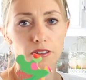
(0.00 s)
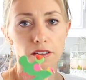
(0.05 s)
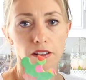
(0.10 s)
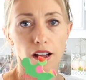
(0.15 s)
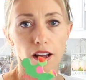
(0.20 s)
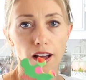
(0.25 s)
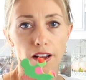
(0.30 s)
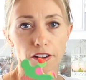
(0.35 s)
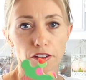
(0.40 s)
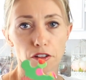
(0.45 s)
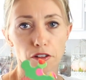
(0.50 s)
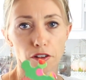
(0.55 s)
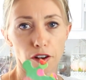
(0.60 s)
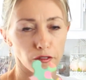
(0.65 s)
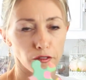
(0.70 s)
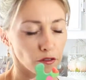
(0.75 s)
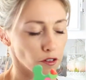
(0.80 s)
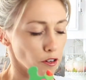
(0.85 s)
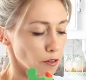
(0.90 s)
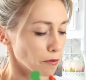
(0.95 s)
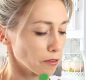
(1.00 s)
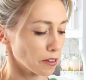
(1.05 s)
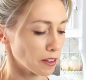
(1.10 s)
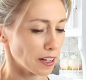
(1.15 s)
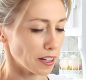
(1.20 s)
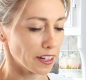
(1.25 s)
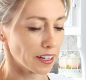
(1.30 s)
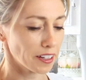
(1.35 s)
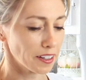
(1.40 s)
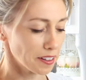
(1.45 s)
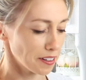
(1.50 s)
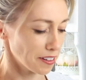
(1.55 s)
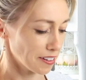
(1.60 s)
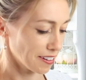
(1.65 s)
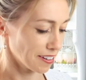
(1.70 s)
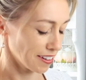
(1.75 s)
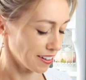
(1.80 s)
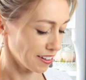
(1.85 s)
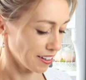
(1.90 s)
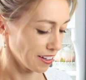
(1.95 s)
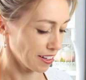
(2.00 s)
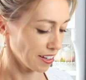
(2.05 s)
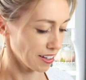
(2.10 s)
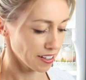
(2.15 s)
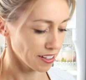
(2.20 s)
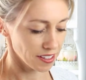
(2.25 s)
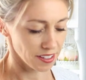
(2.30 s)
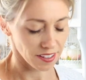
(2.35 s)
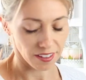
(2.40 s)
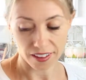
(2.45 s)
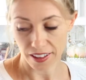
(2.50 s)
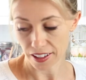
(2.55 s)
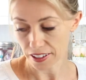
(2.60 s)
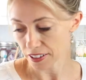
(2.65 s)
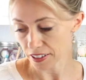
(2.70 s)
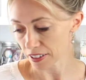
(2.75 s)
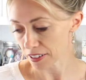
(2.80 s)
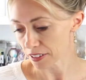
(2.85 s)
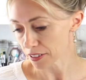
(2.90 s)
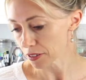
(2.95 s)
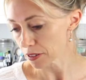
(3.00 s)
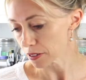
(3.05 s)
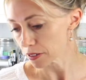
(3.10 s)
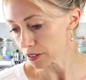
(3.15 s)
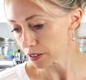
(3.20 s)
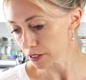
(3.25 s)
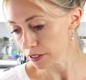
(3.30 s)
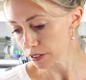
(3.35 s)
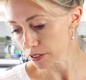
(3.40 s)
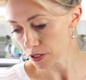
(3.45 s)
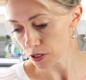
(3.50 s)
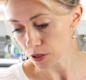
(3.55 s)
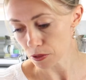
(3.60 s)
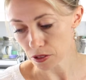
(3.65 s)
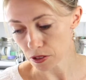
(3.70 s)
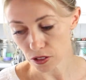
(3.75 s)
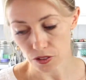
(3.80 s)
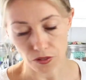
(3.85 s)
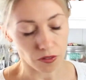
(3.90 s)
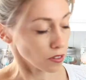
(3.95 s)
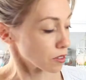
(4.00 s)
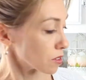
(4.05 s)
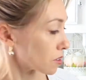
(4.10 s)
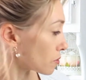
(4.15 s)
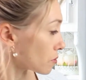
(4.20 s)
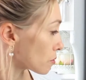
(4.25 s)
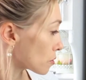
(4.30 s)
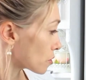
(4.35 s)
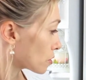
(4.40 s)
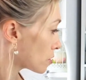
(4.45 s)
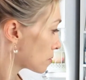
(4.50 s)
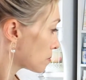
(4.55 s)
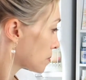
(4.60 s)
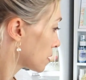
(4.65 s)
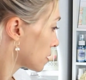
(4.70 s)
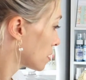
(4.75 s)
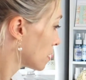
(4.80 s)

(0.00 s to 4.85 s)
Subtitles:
uncraft room related, so that can go to a different room.